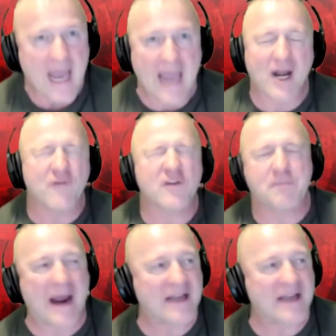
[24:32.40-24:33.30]
And over the
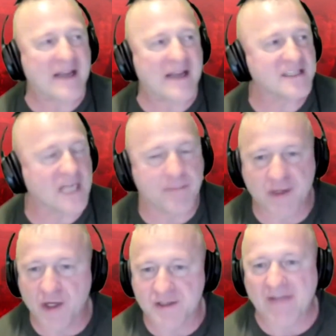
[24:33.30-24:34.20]
past couple of
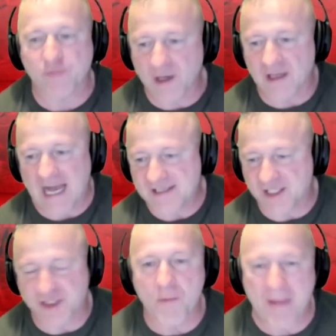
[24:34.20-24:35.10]
years, I've realized that
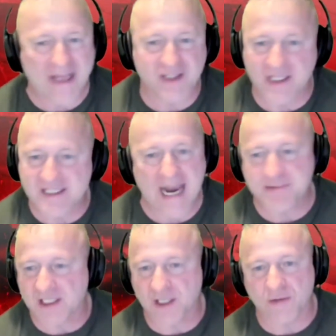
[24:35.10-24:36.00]
Joe Manchin is
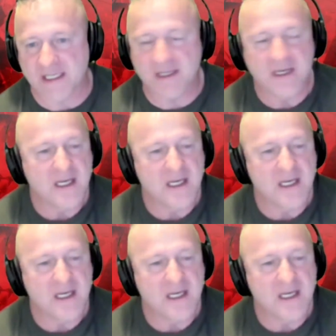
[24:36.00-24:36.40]
absolutely